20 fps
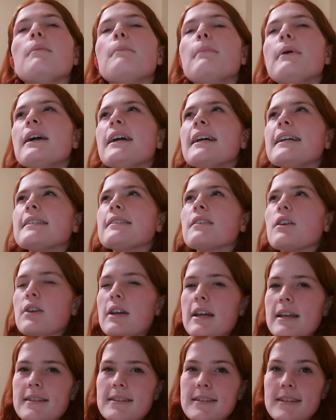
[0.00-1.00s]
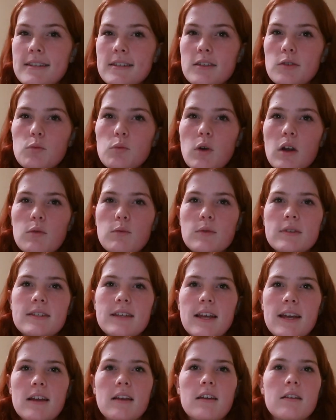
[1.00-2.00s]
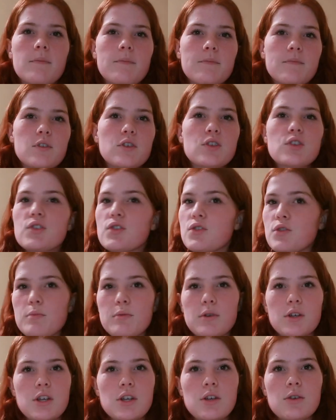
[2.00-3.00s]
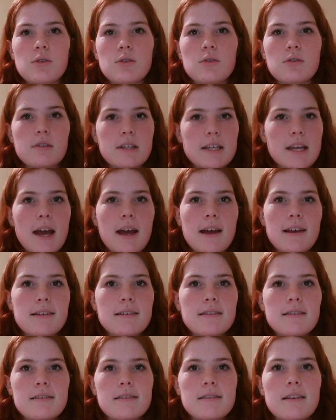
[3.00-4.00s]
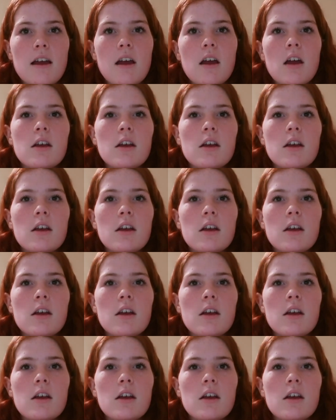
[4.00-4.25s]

But okay, season 1 was like super cute, yes.